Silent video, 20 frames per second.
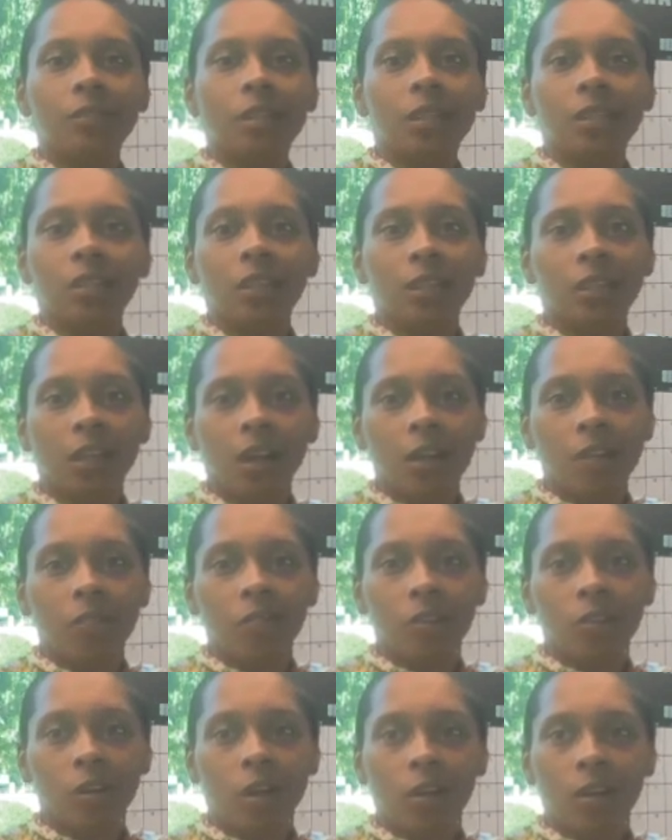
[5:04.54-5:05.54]
nothing in life,
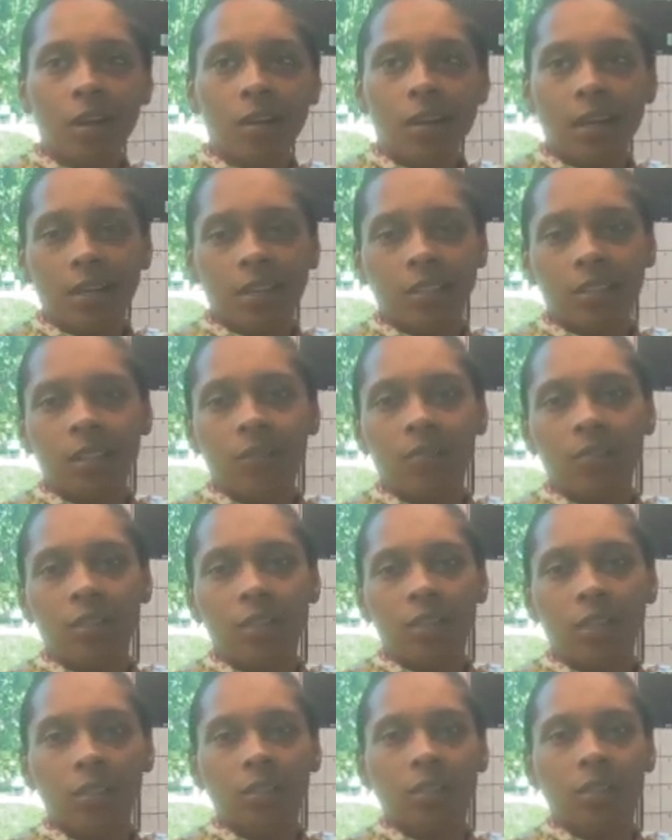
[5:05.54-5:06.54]
because all that
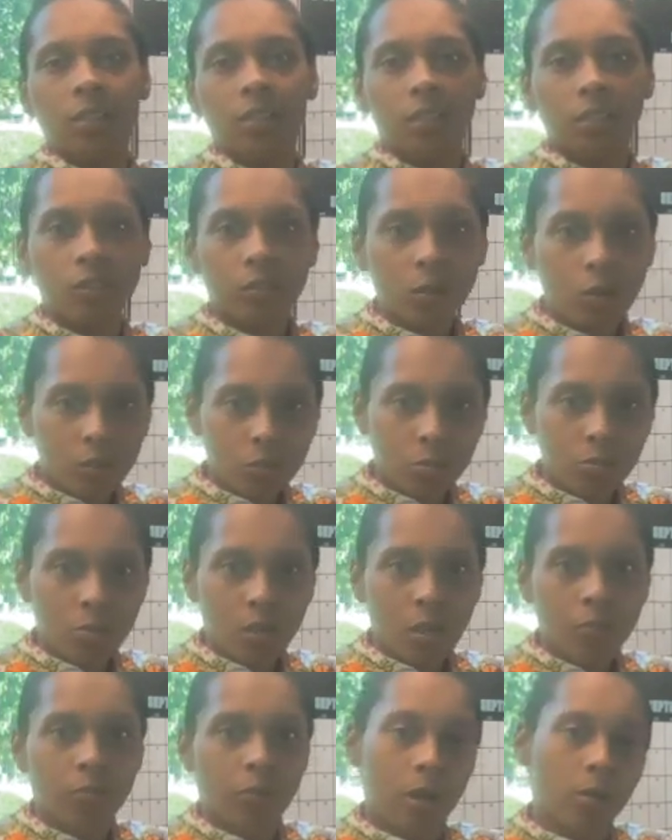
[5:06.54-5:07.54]
negativity is going to
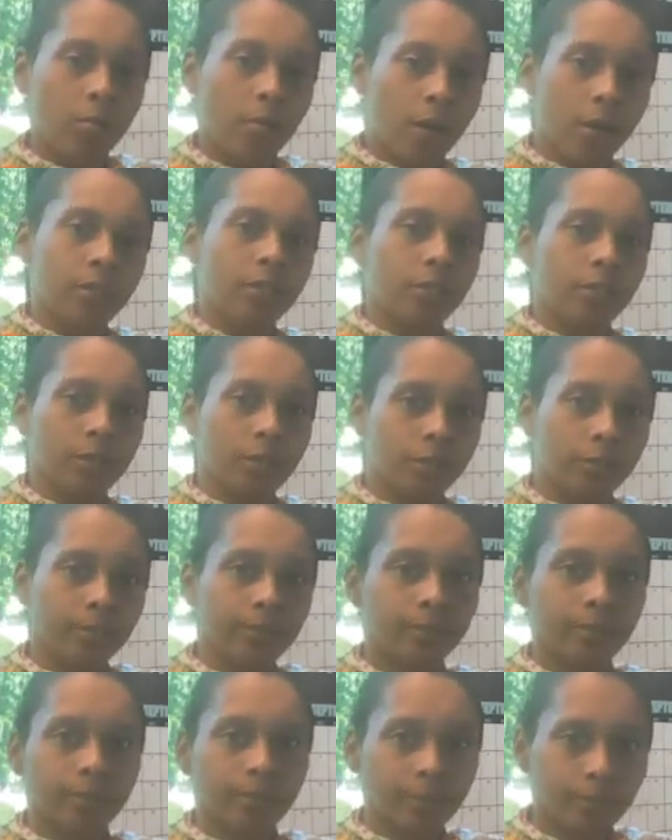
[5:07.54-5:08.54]
come right back to you.
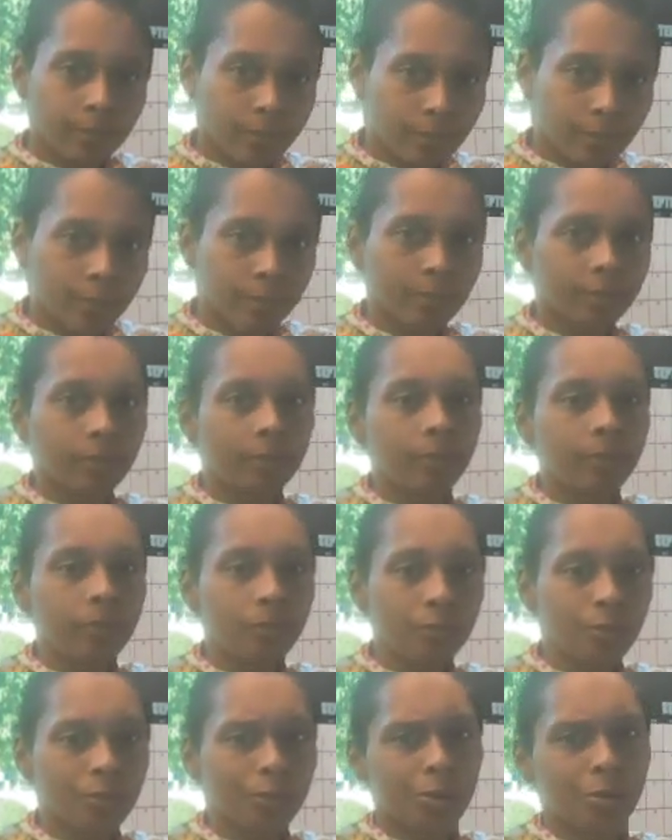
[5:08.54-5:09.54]

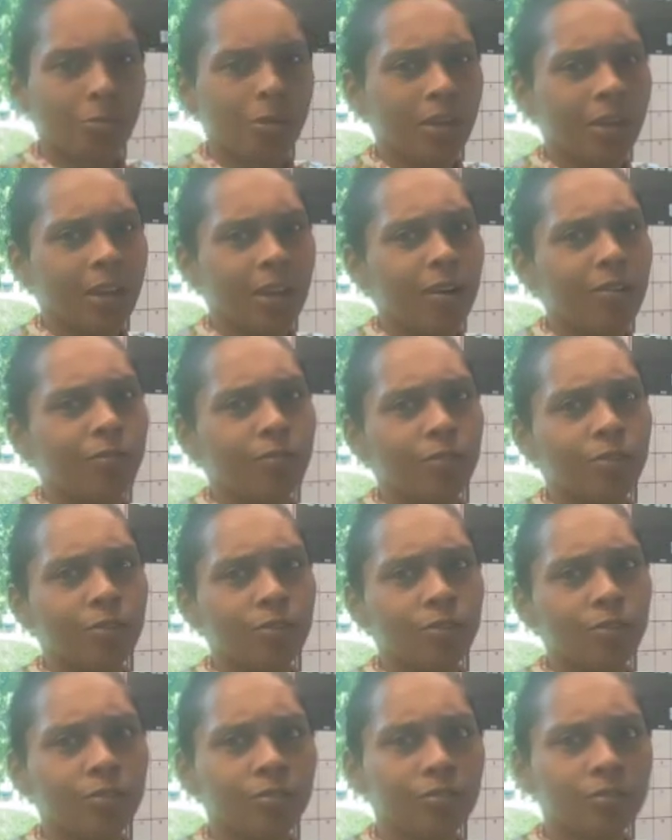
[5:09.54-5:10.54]
So be
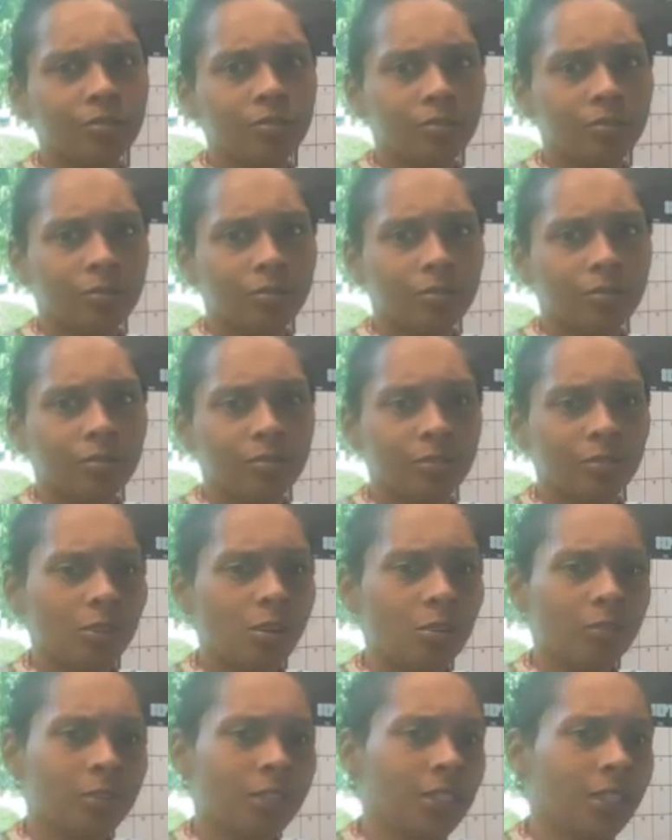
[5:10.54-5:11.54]
careful. You know
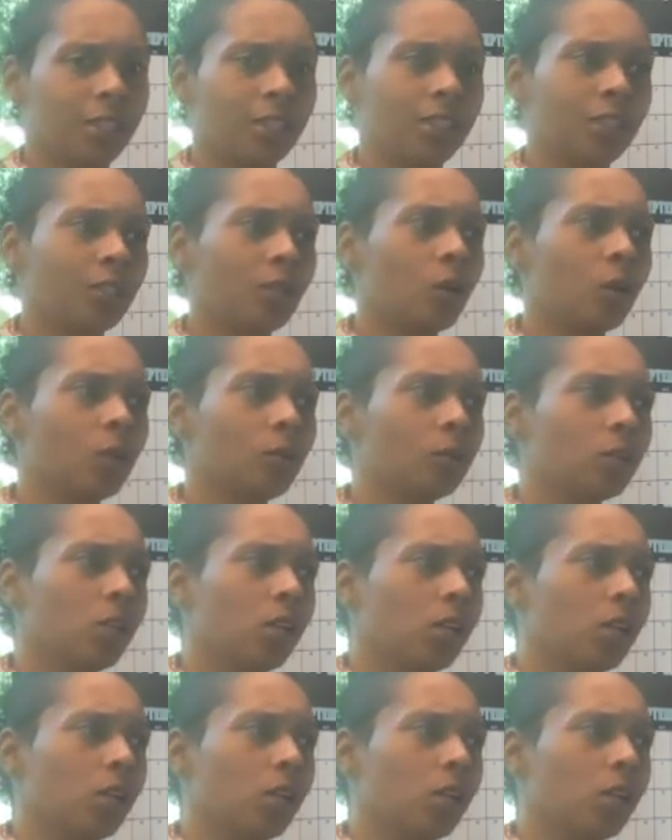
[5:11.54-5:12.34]
what I'm saying? Don't